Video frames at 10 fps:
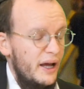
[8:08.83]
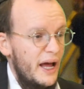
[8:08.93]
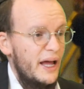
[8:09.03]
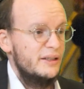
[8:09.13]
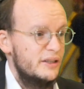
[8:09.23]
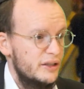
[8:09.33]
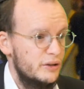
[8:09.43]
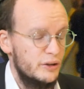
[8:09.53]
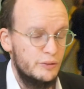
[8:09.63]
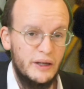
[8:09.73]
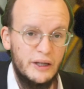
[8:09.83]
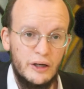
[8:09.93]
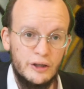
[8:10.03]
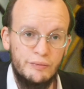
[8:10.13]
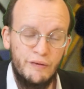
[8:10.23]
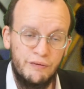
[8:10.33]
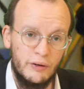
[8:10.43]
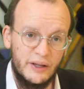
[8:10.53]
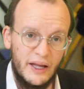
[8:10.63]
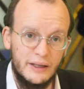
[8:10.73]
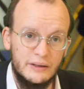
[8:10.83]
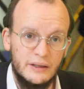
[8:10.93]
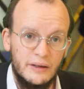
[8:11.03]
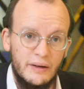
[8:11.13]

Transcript: ancestors many years before that.